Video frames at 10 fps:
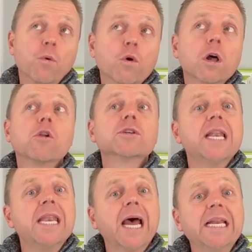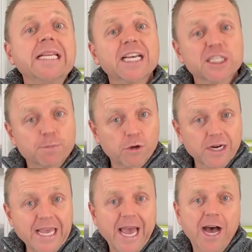$4.90 per
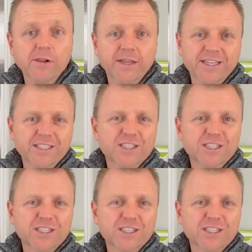gallon.